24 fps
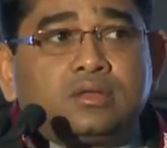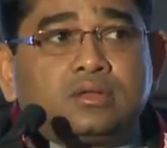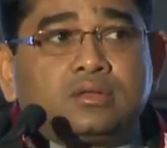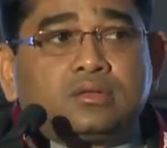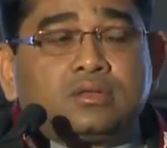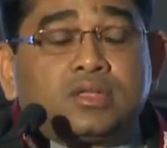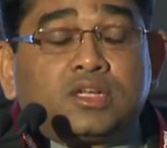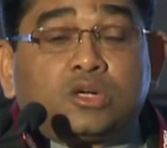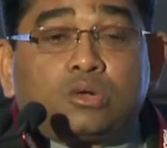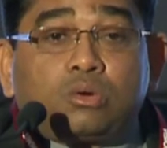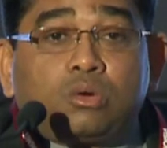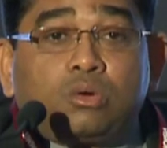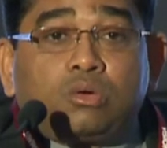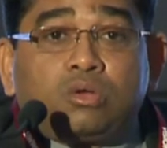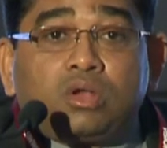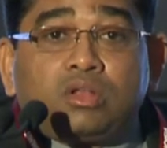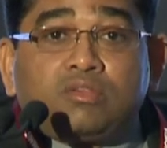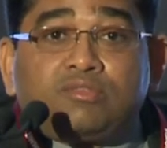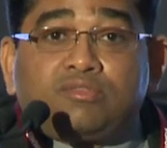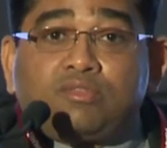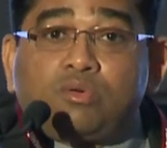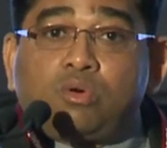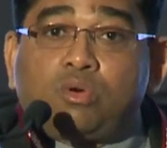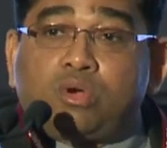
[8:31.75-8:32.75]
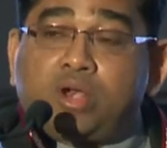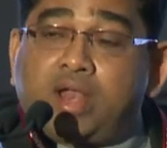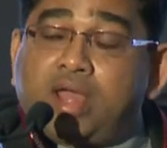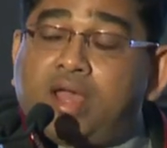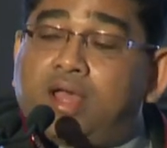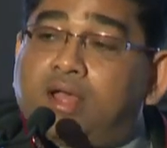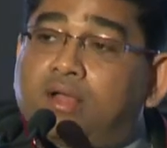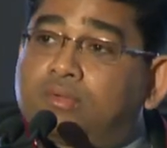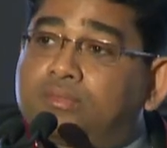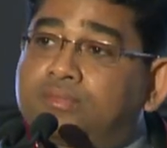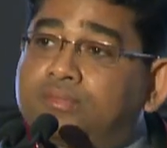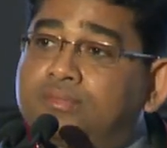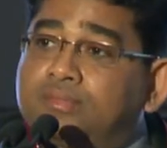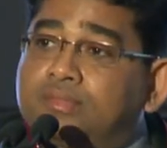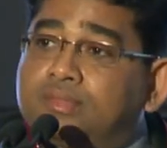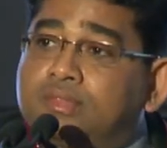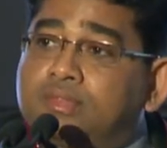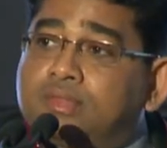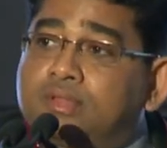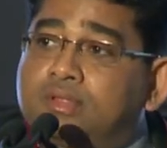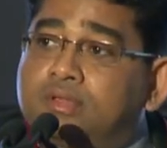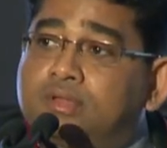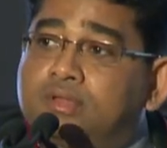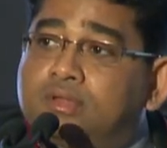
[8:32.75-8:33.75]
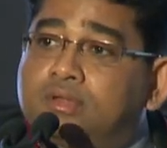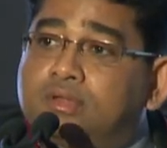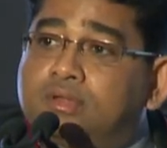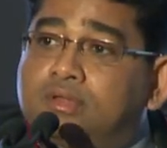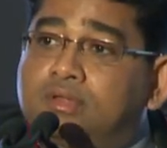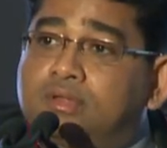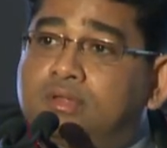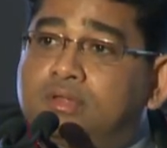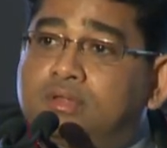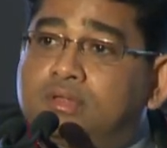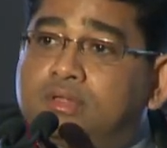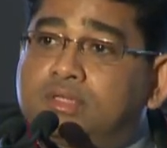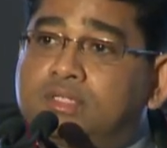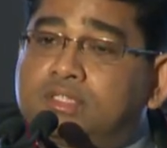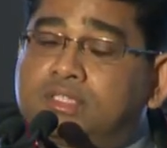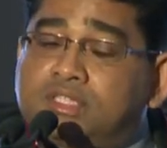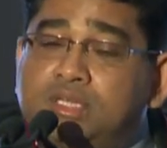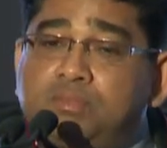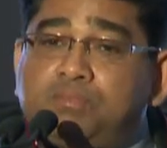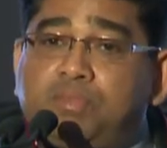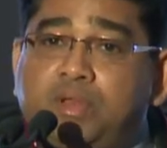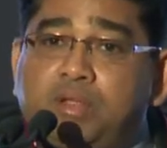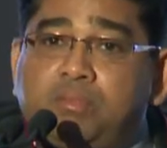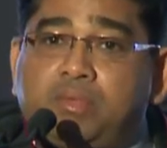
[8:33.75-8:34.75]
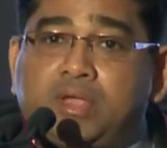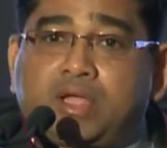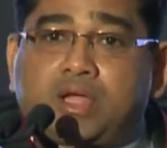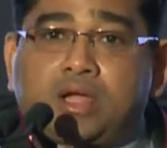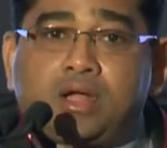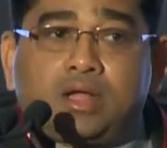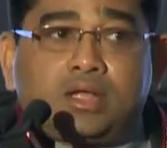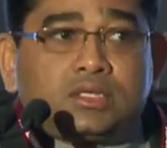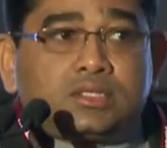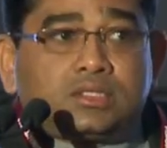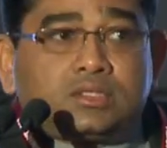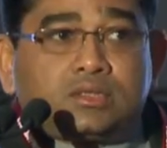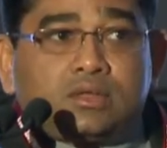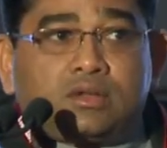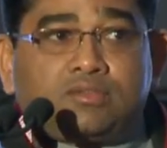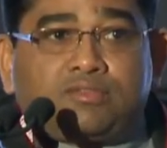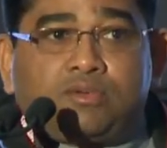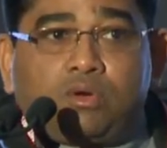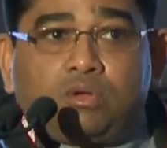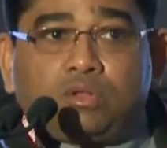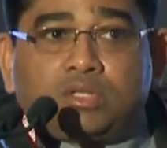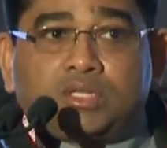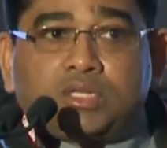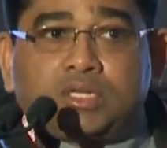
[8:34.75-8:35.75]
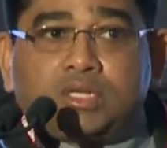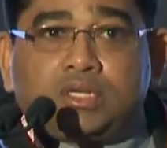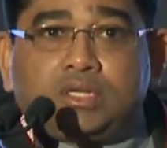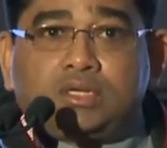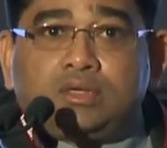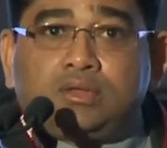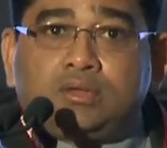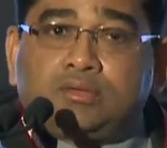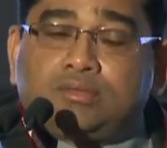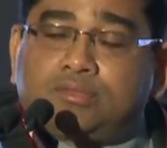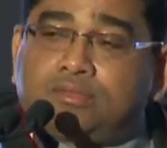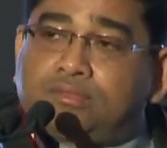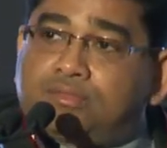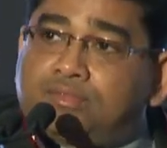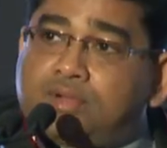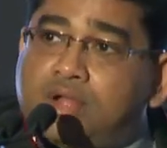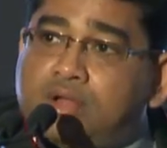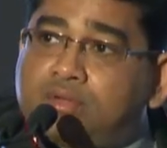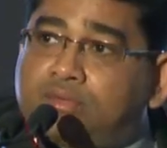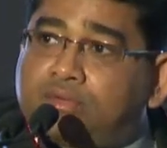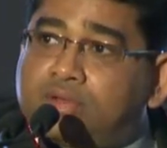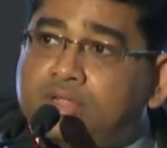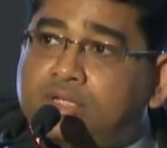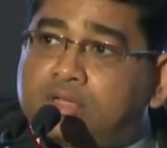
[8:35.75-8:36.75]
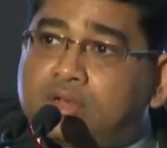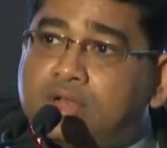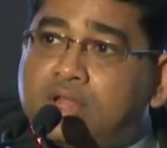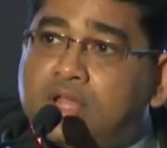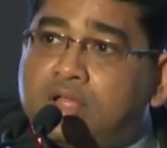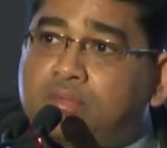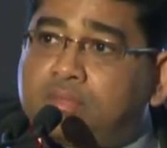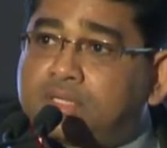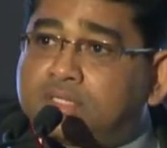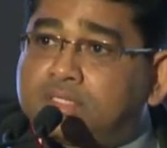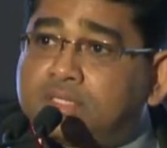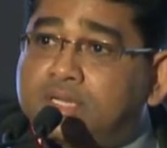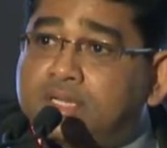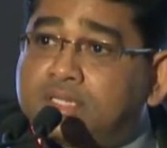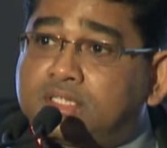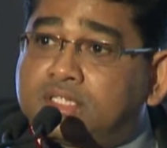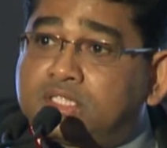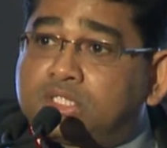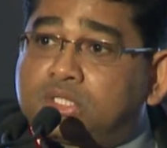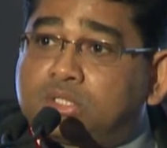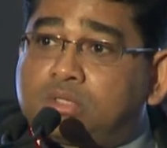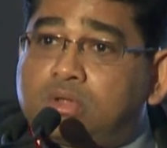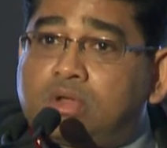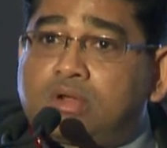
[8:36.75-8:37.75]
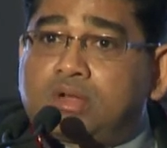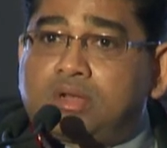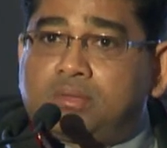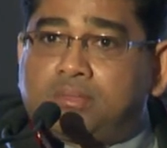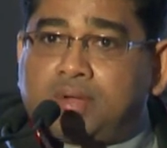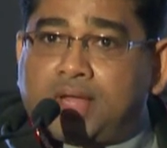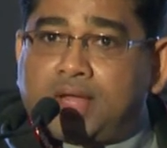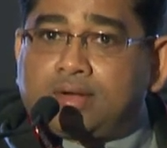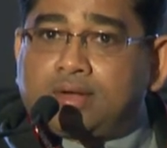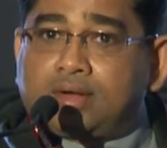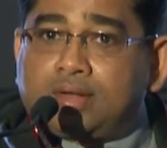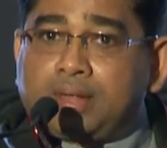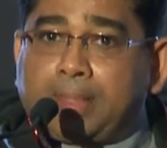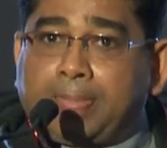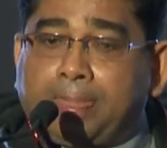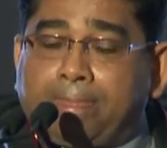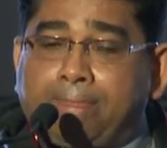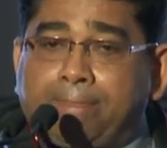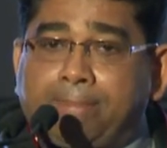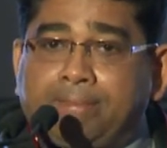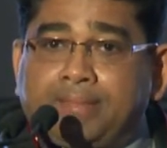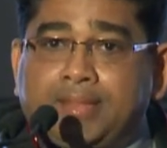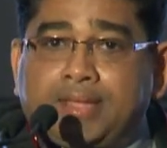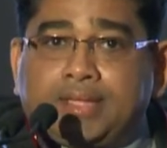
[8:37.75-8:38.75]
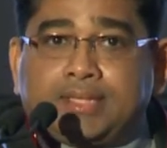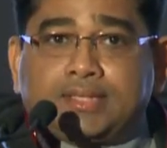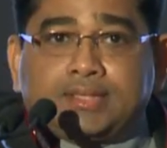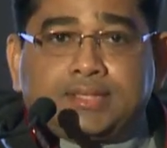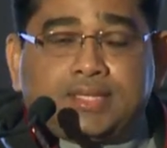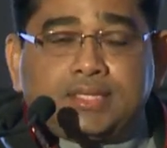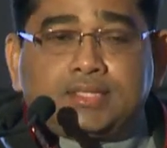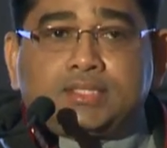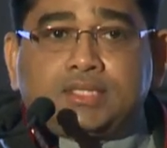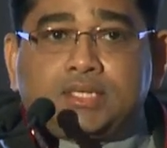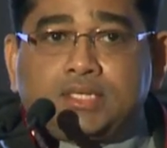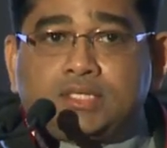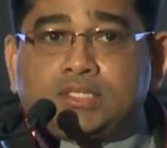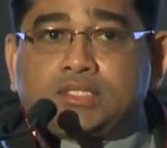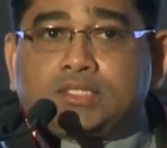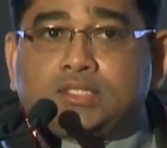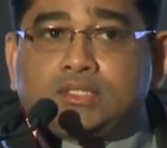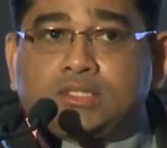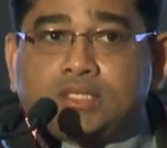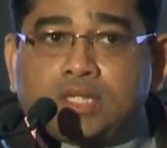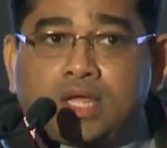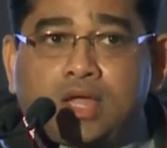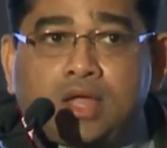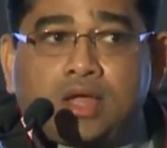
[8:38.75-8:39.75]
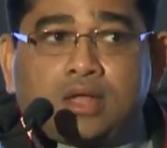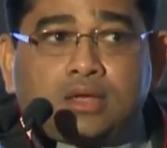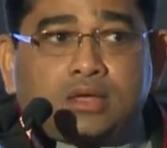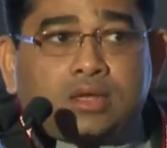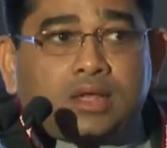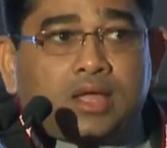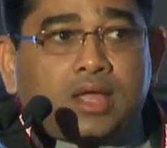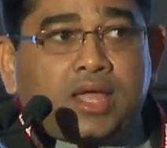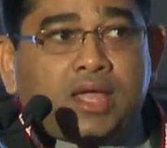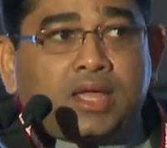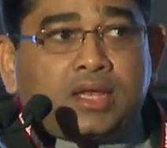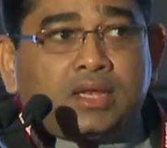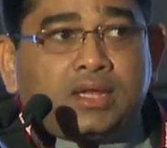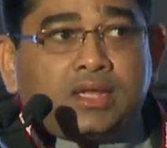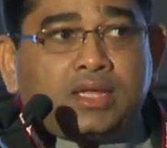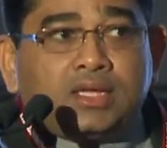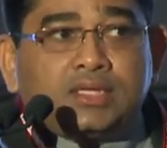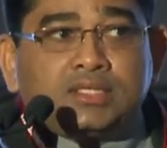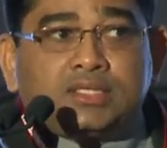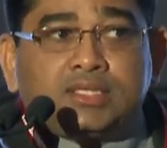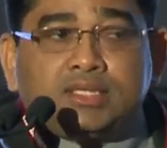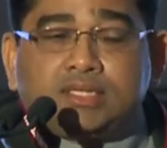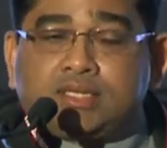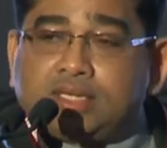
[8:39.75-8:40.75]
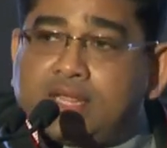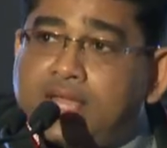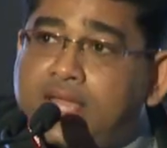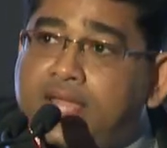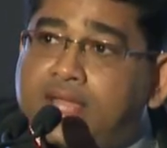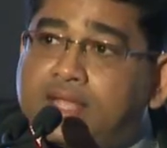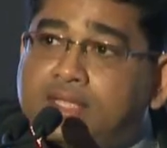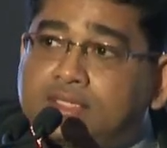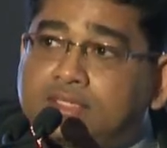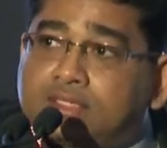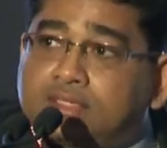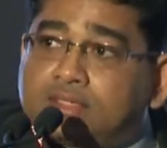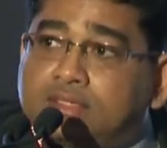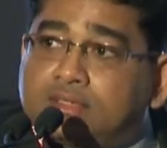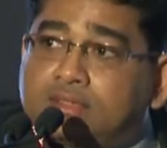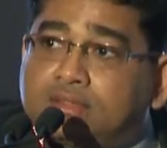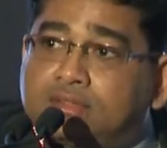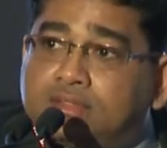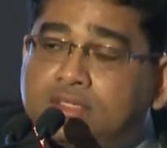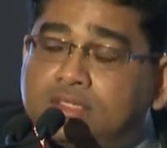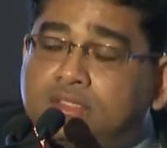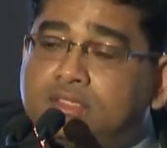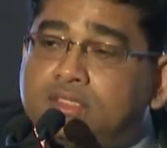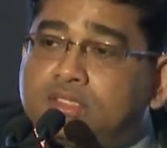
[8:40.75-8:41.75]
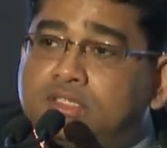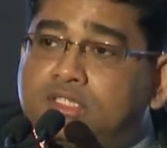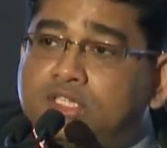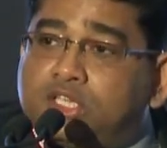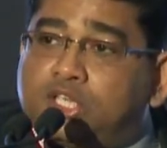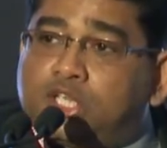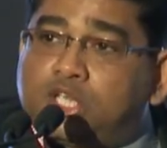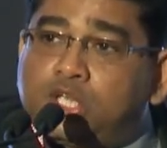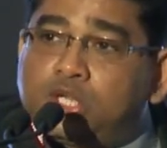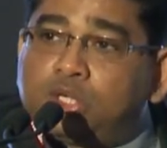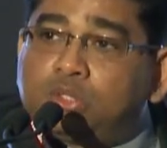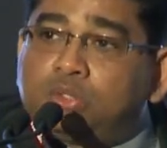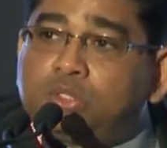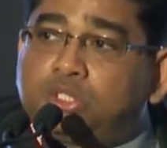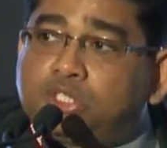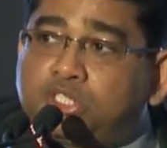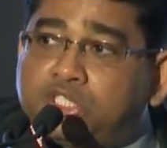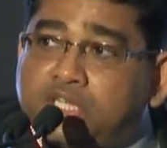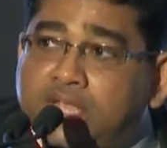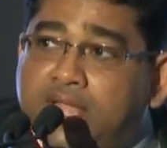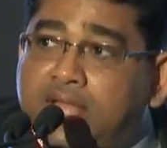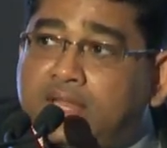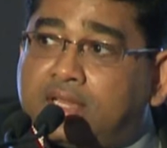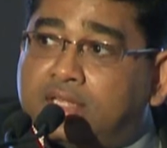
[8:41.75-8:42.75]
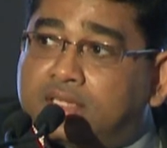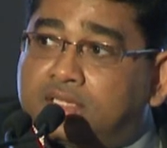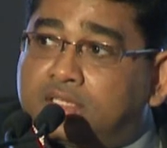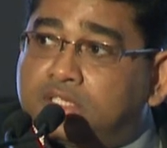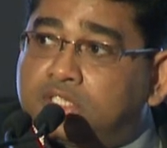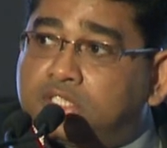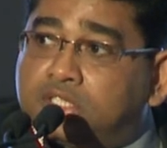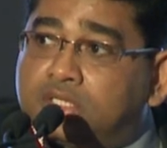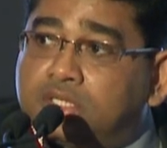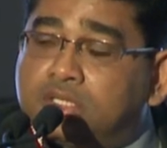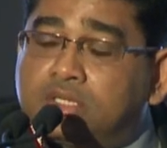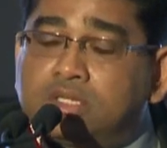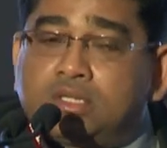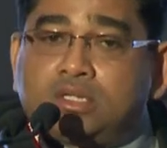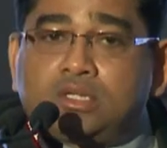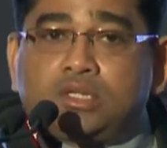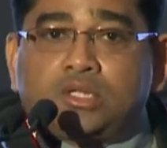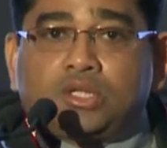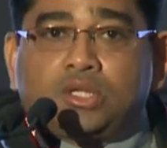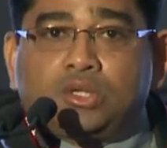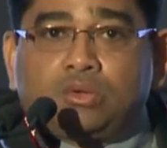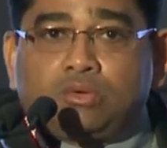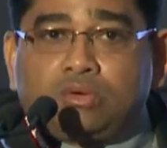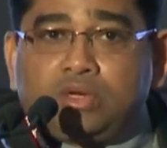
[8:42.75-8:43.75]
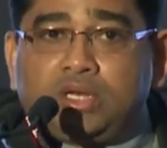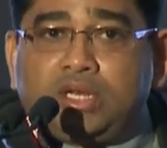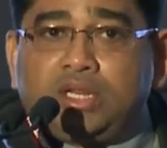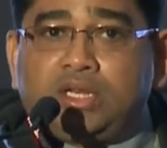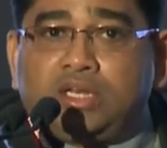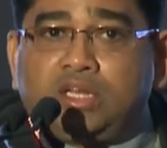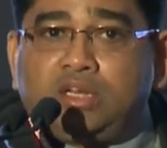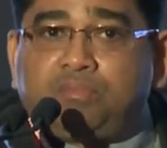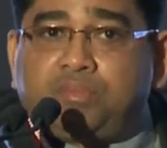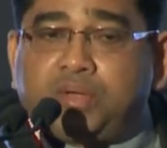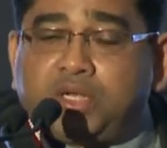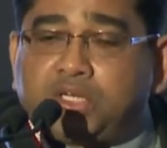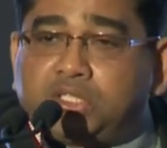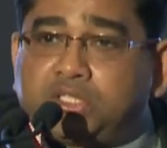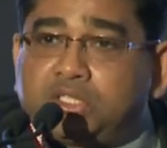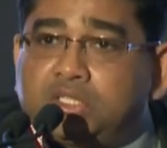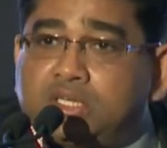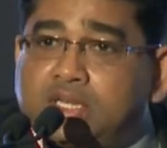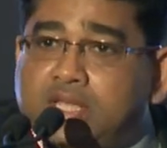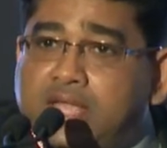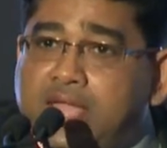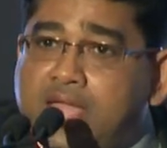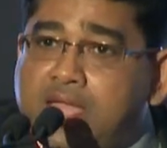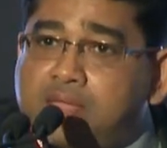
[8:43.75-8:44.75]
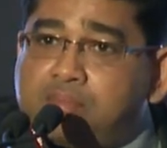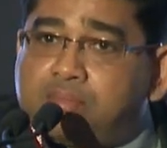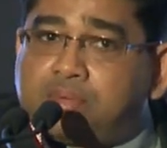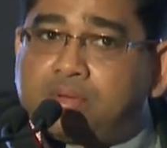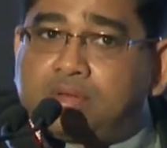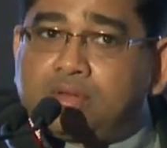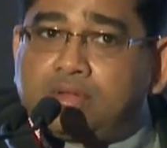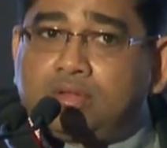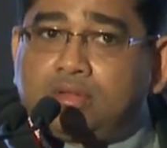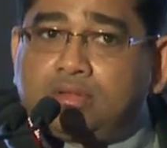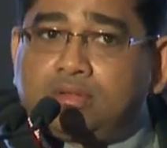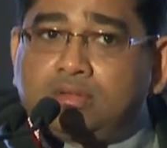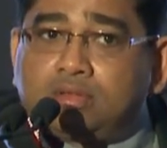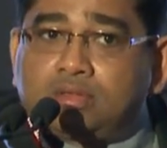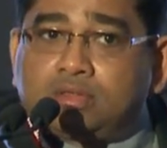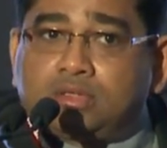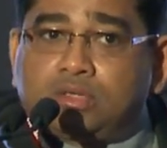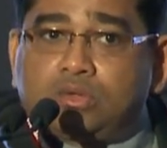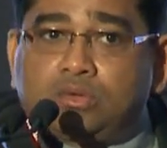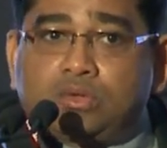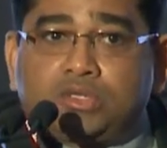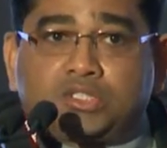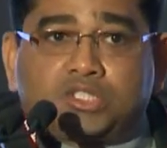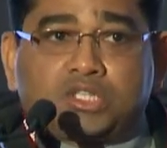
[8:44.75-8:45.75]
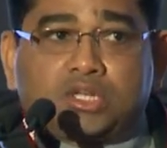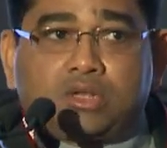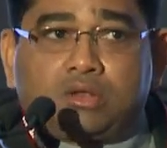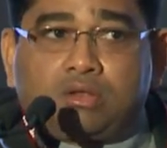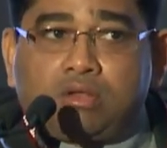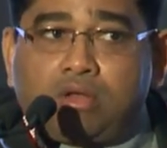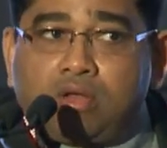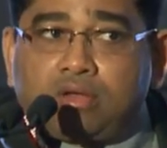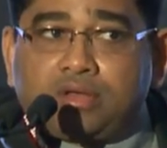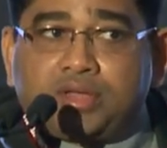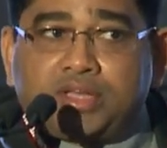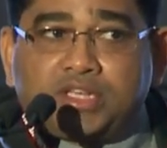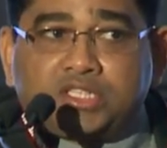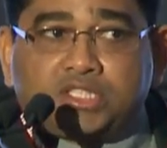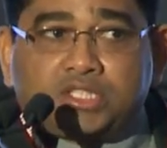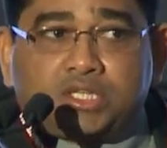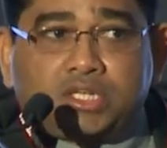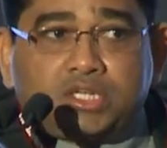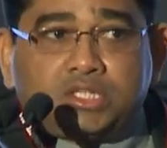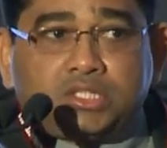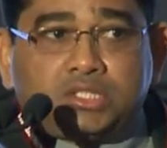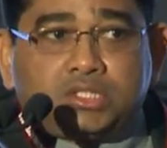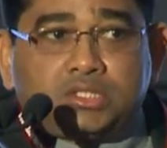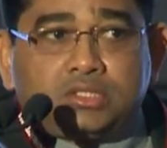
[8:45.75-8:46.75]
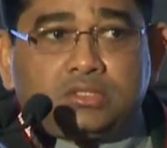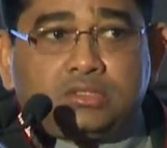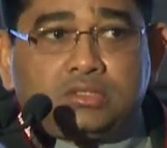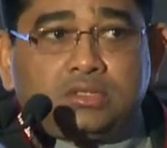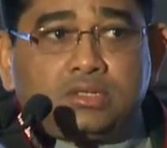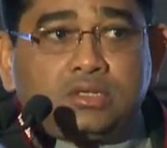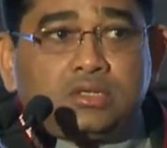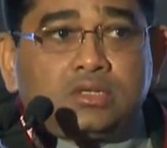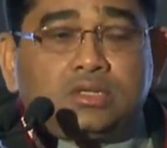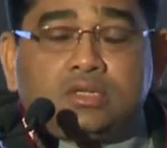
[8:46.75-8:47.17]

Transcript: There are only 4 now. Simply because of all the foundry economics that I just talked about. This is not an easy task. This is a huge challenge. You really need patient capital. It's a long gestation,